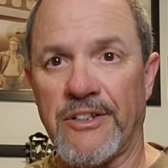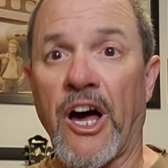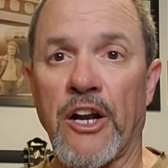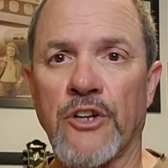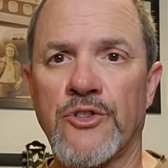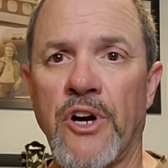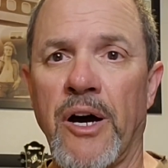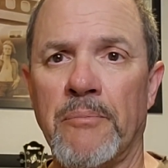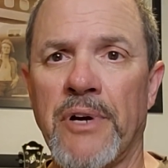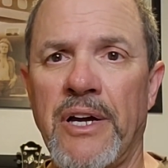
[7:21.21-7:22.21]
Donald
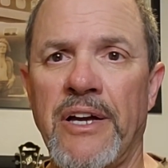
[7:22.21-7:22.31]
Trump.